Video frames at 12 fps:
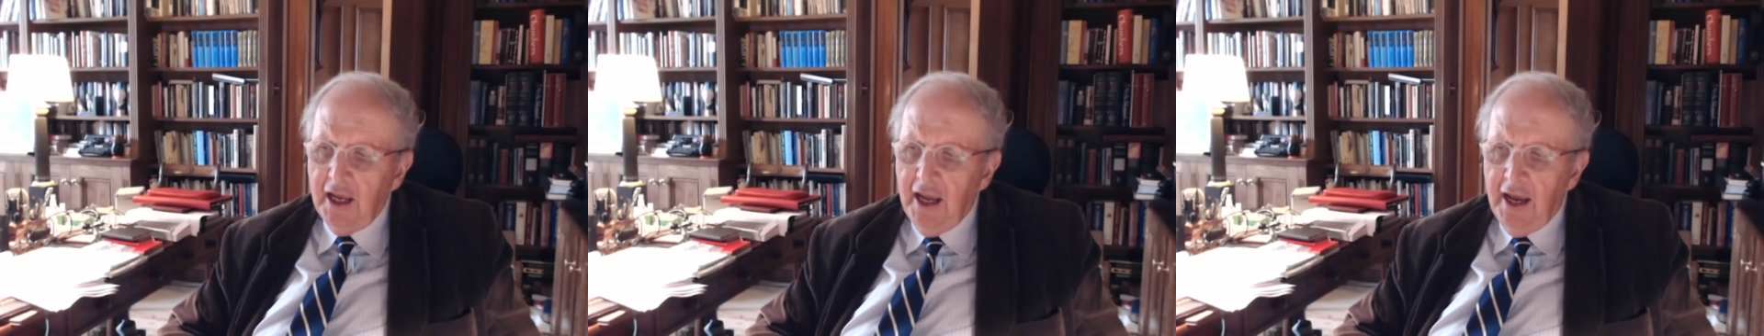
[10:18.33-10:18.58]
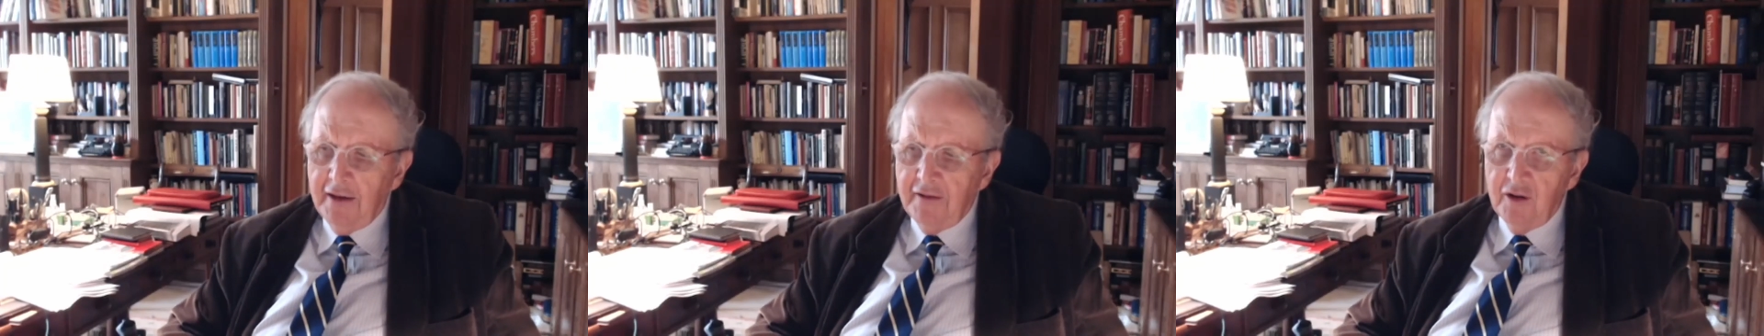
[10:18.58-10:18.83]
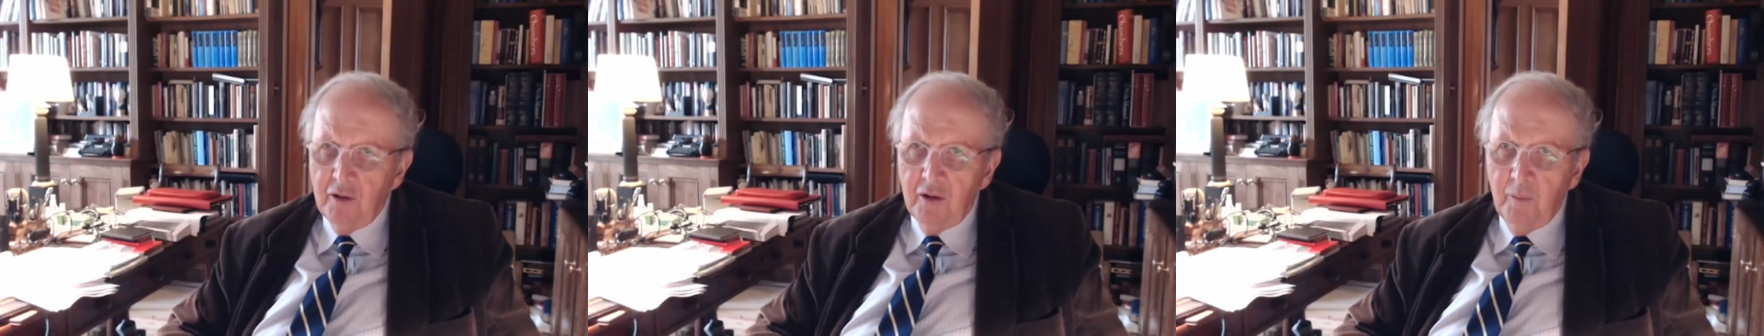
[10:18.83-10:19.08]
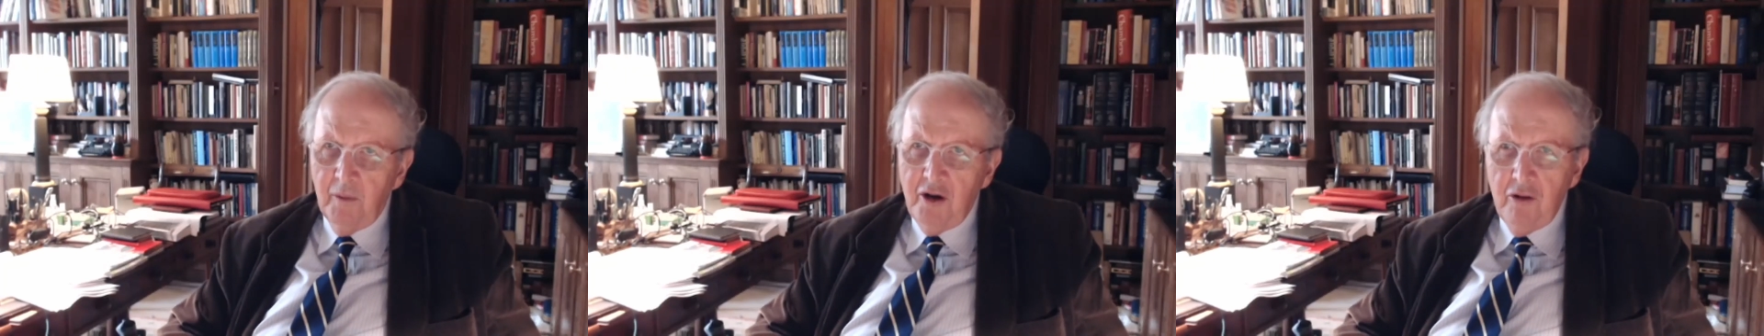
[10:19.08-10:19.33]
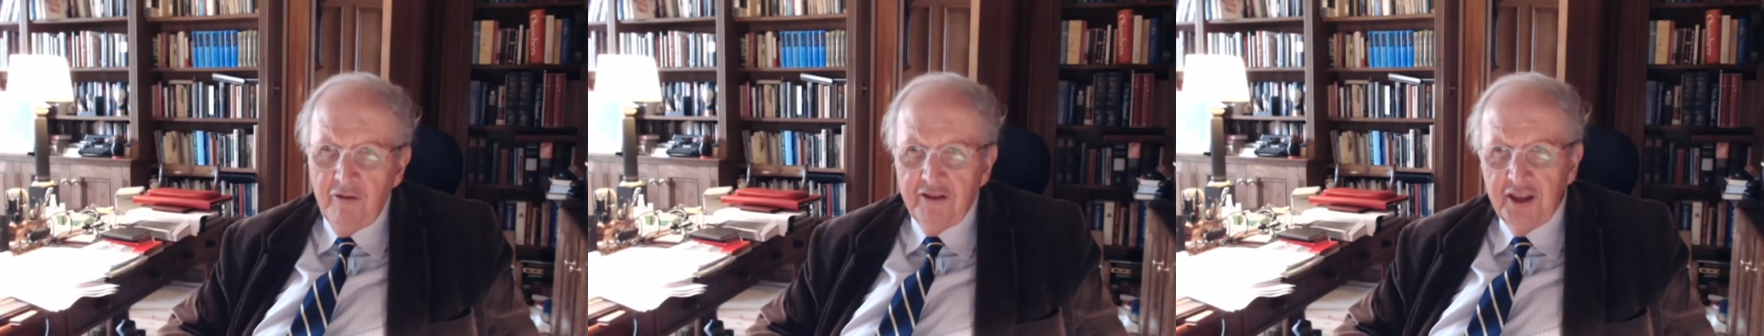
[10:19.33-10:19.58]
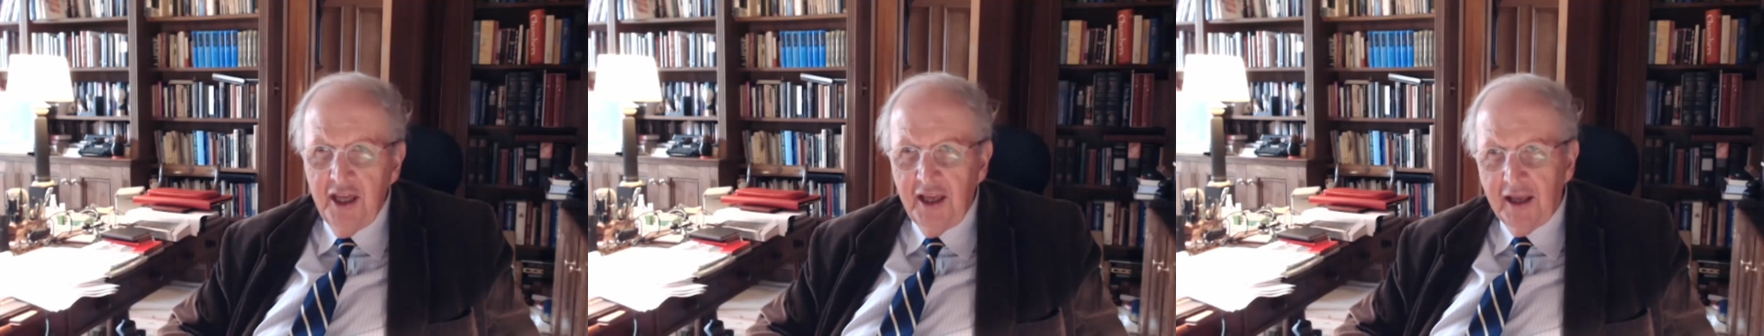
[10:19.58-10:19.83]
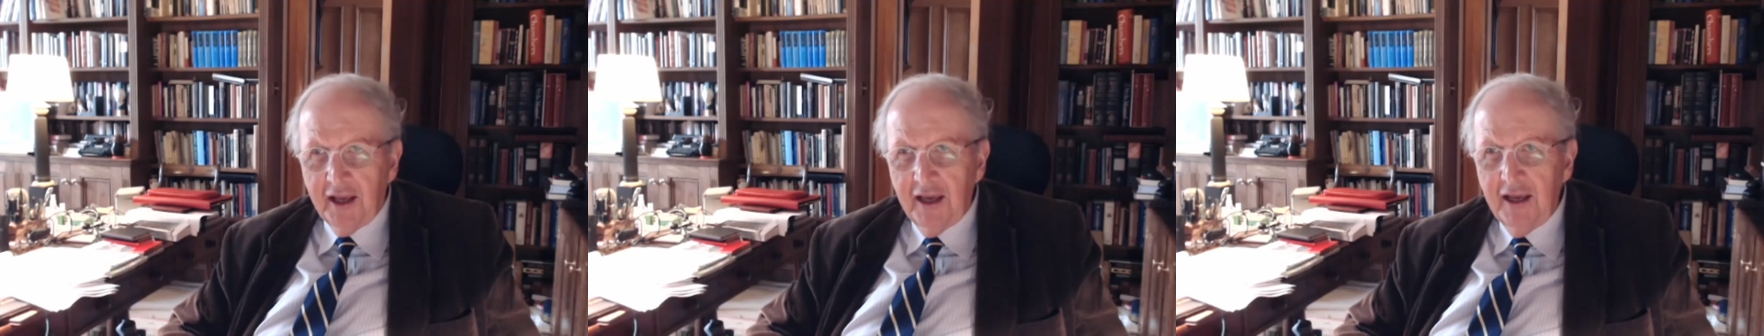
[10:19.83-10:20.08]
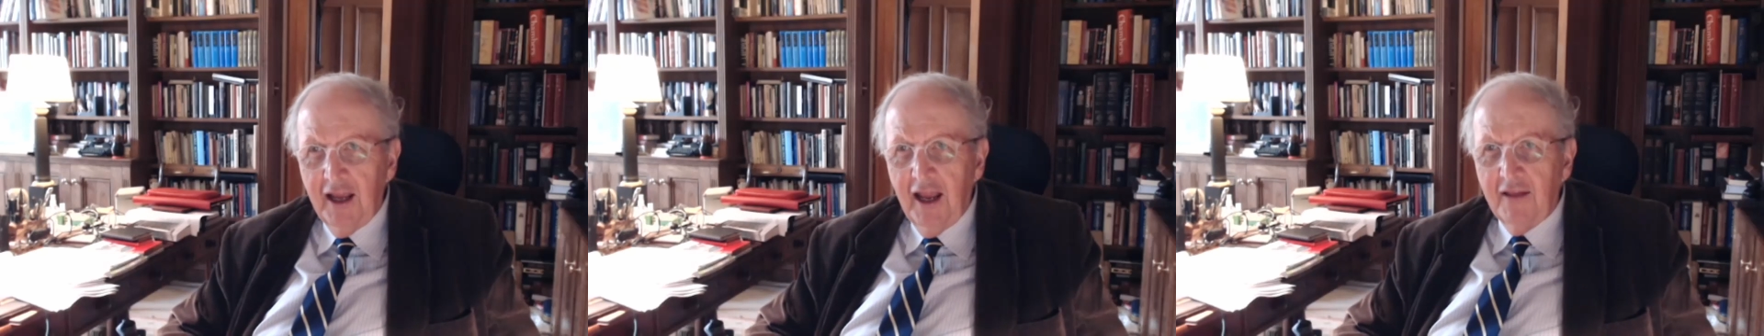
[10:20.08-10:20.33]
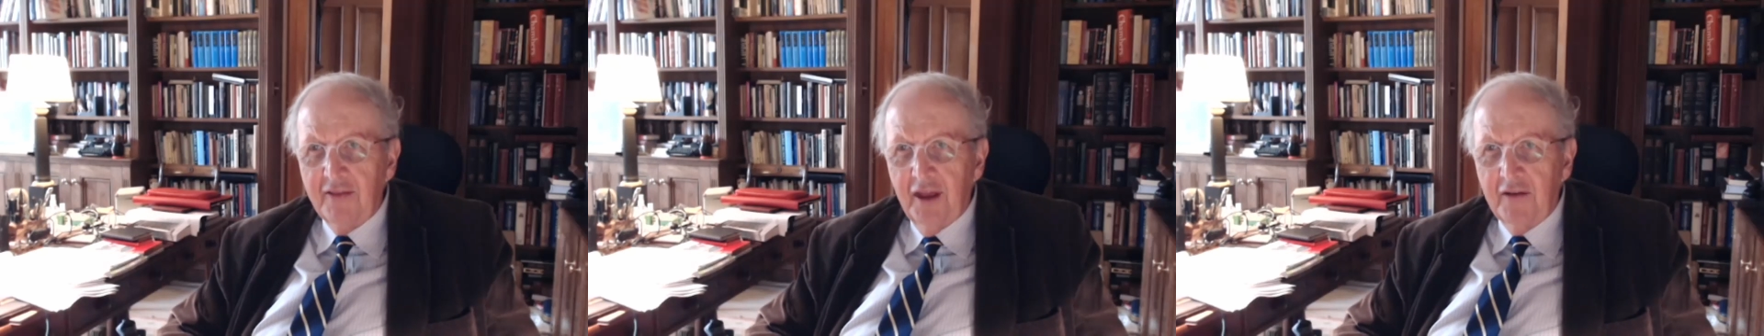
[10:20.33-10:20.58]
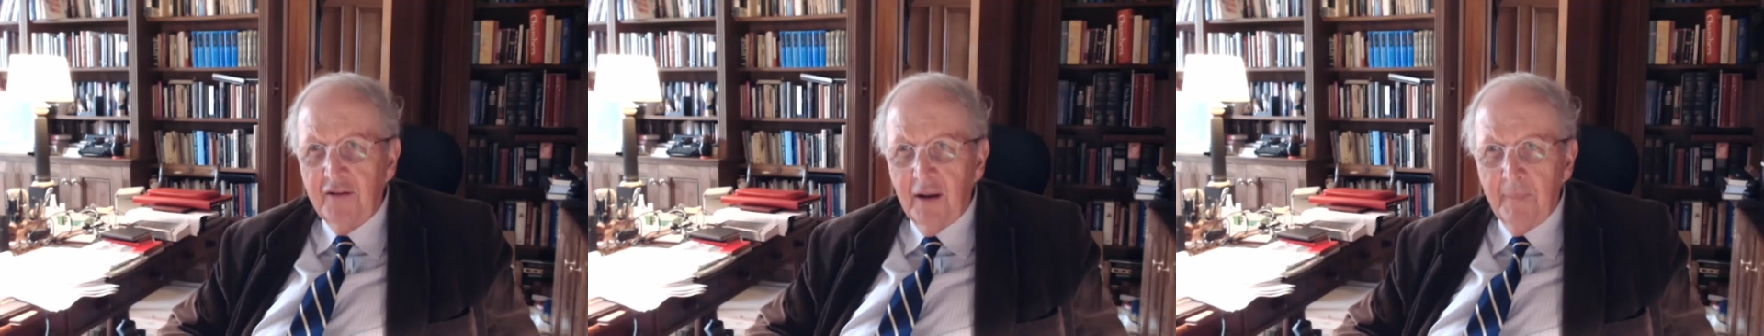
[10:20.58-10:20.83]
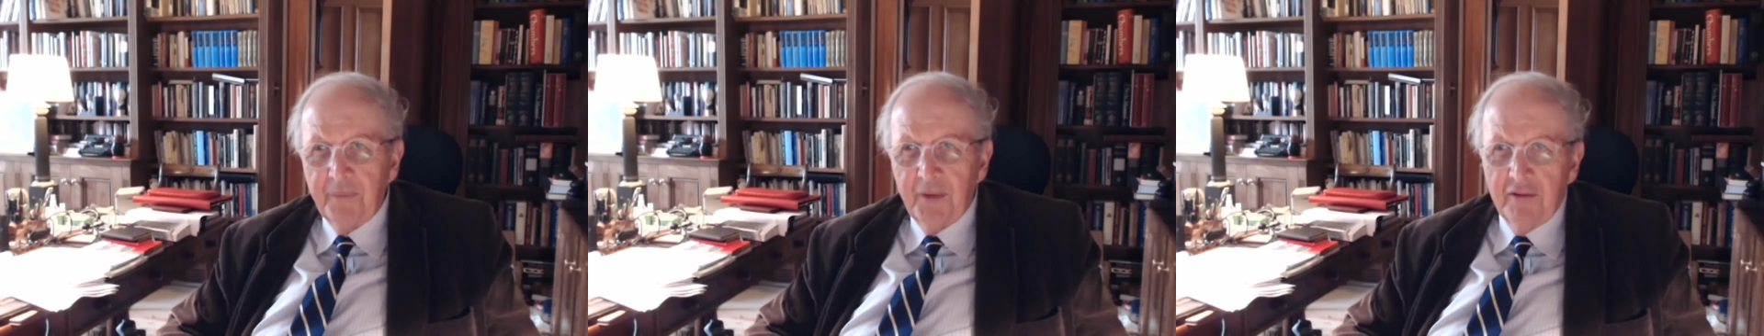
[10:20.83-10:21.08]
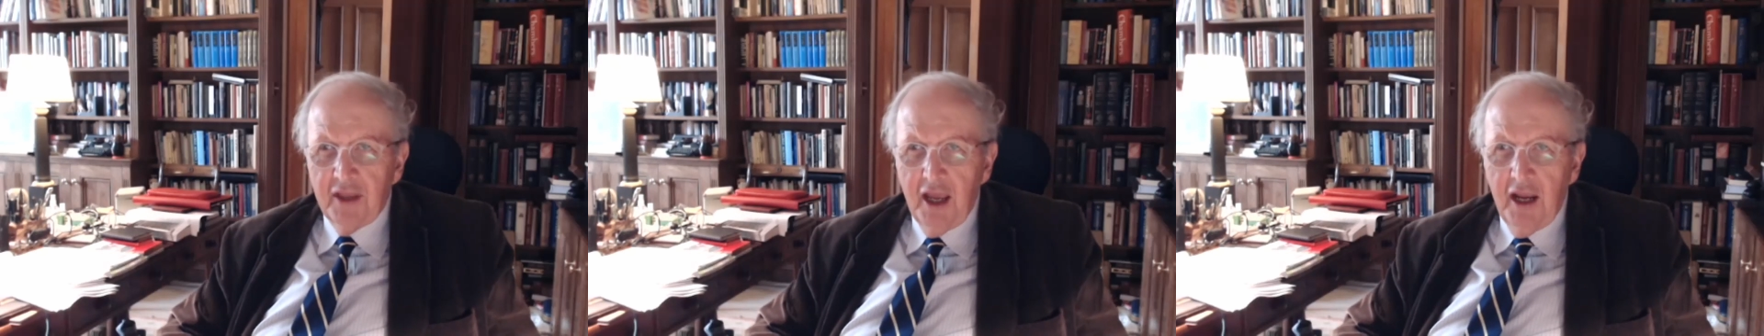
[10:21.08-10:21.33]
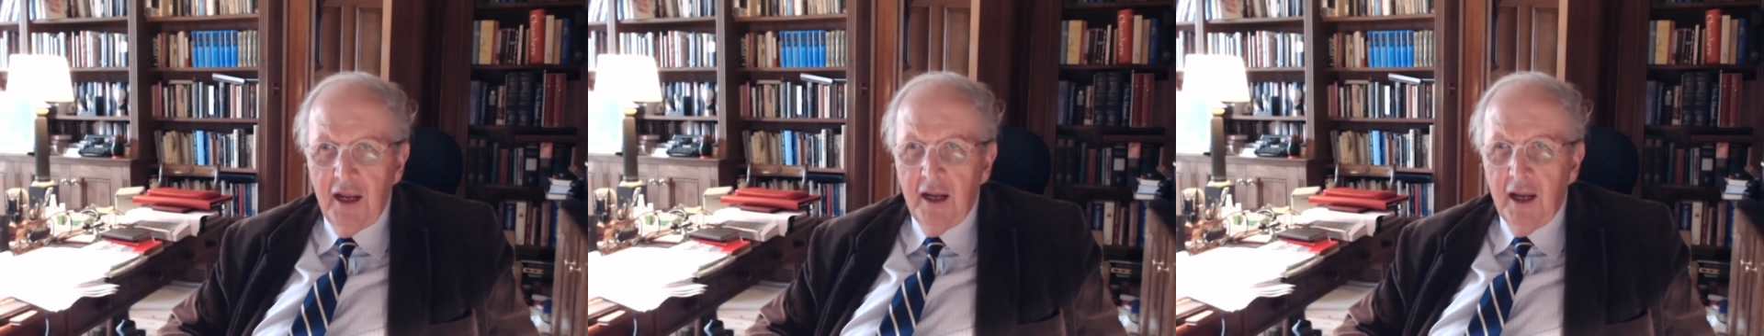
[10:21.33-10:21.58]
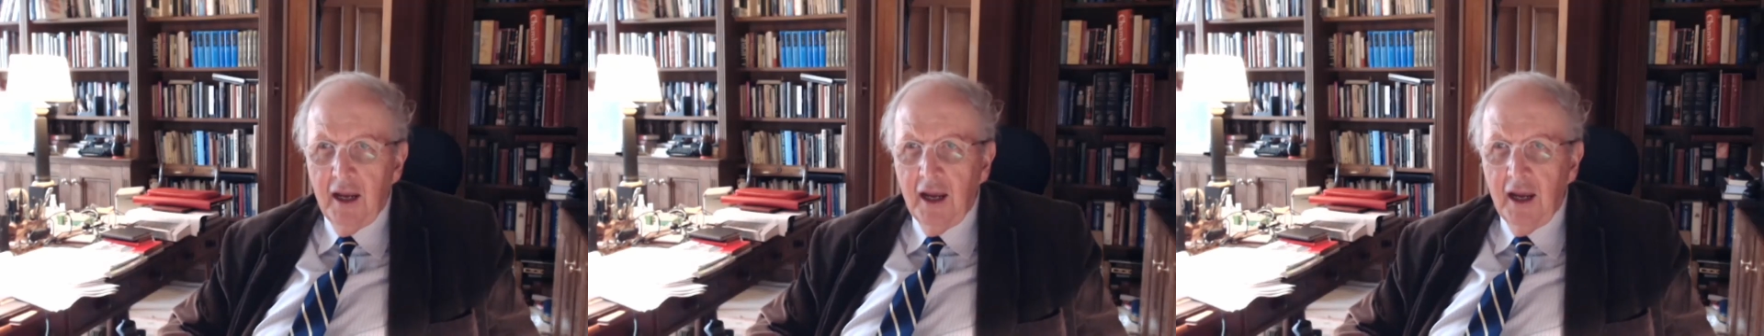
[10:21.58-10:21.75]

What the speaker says: And when you think that they